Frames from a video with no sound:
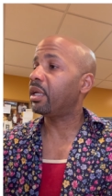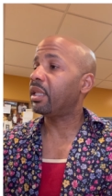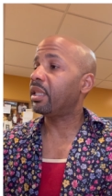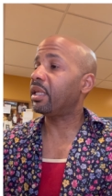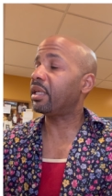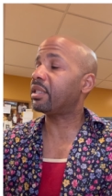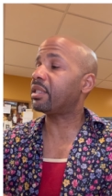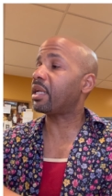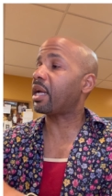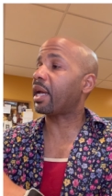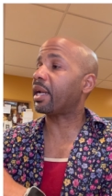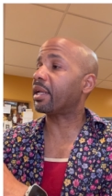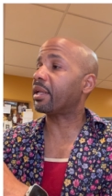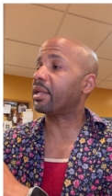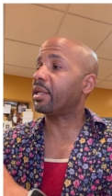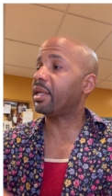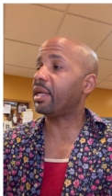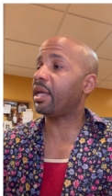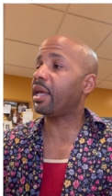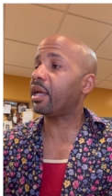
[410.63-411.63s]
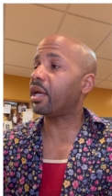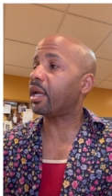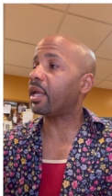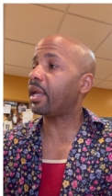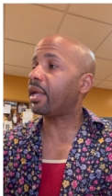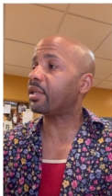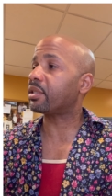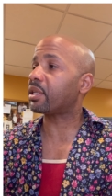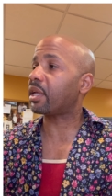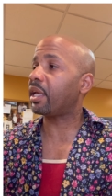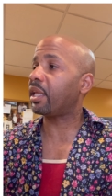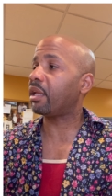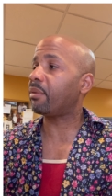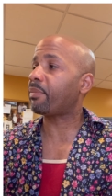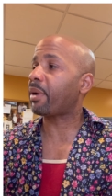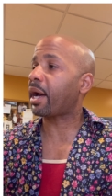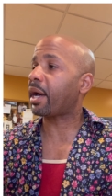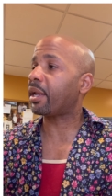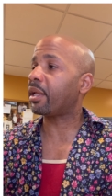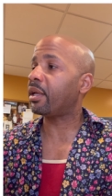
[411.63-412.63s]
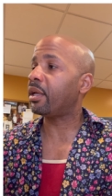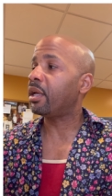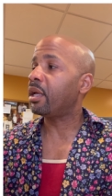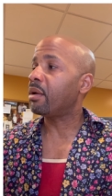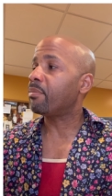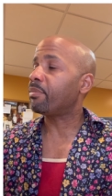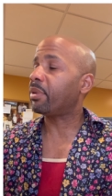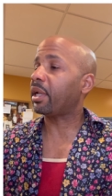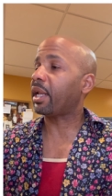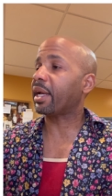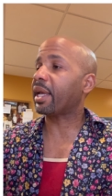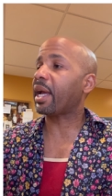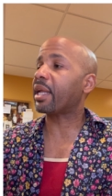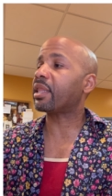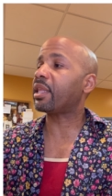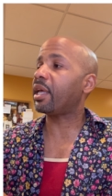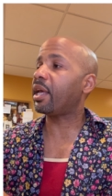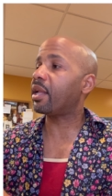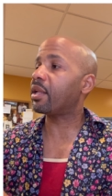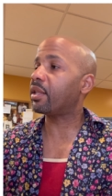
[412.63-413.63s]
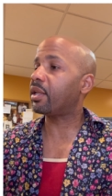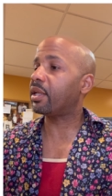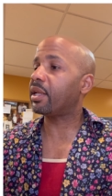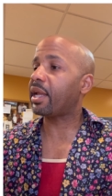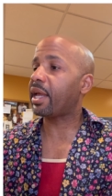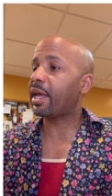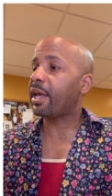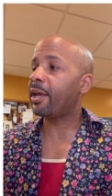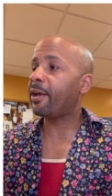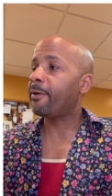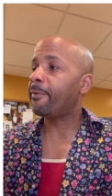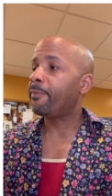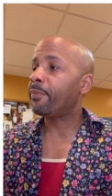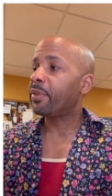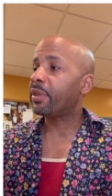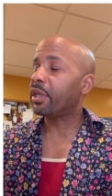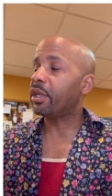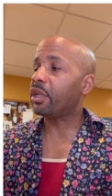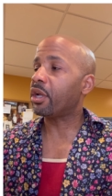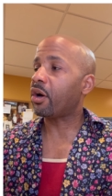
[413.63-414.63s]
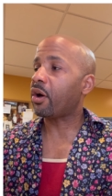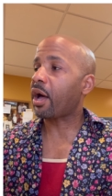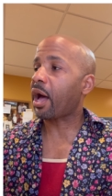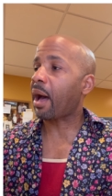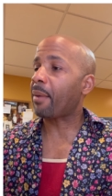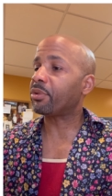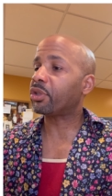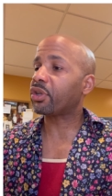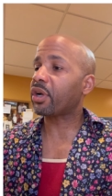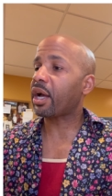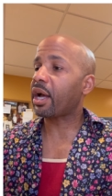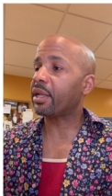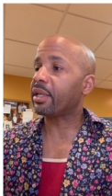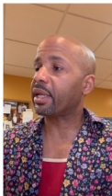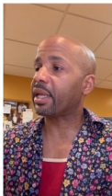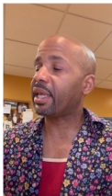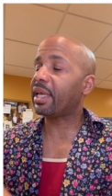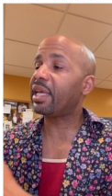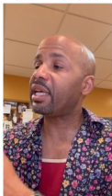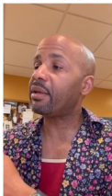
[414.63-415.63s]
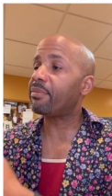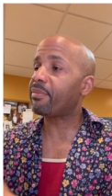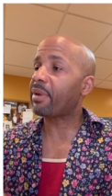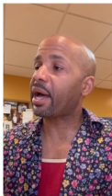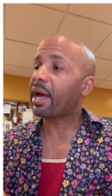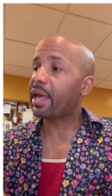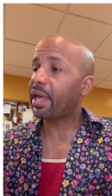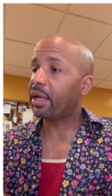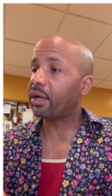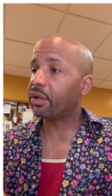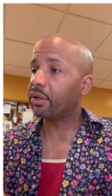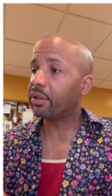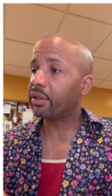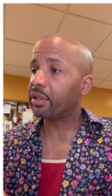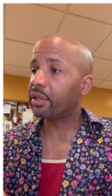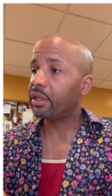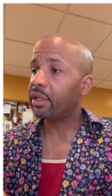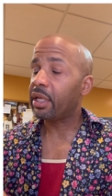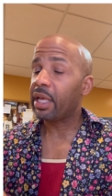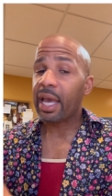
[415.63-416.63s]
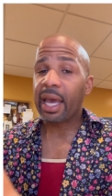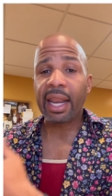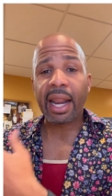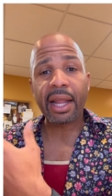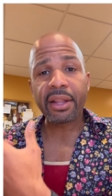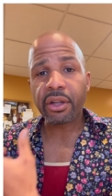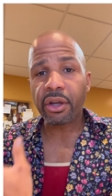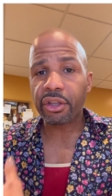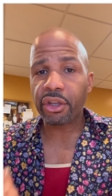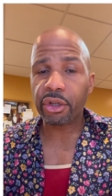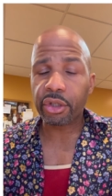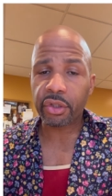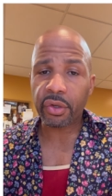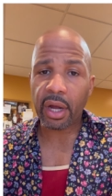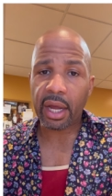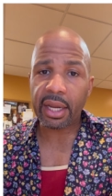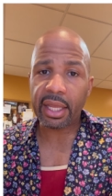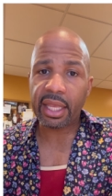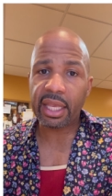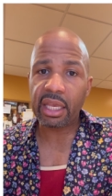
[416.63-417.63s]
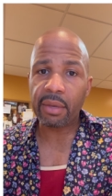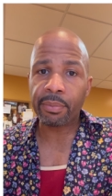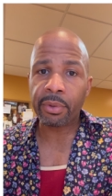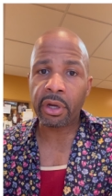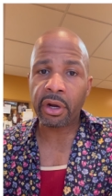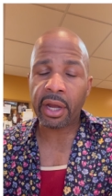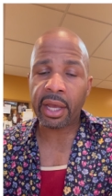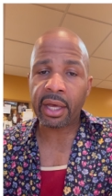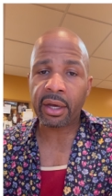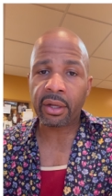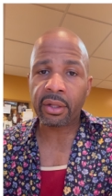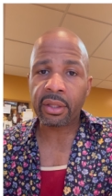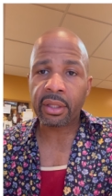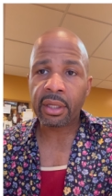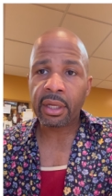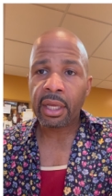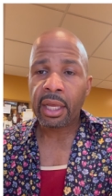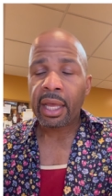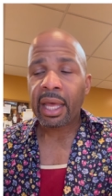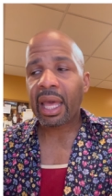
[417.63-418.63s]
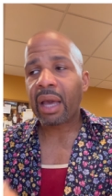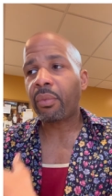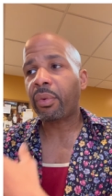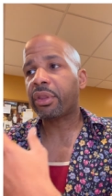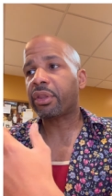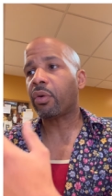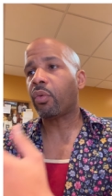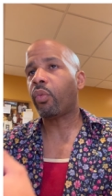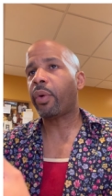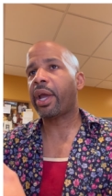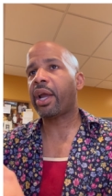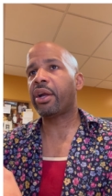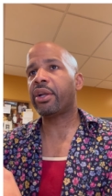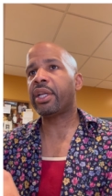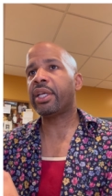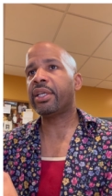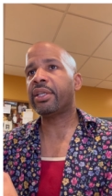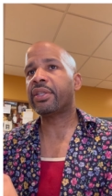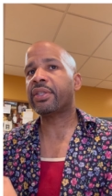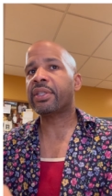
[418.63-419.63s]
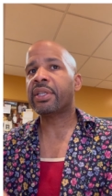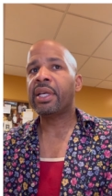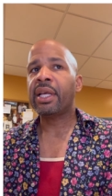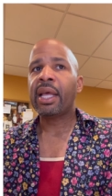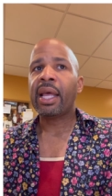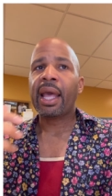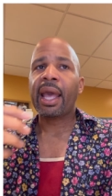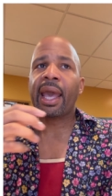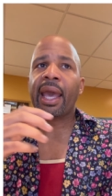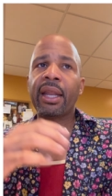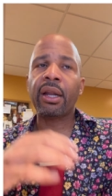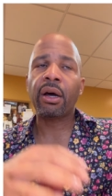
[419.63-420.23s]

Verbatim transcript: It's not a dig against anybody, but like at the end of the day, you know, I'm trying to keep my health and I know you're trying to keep your health and with awareness and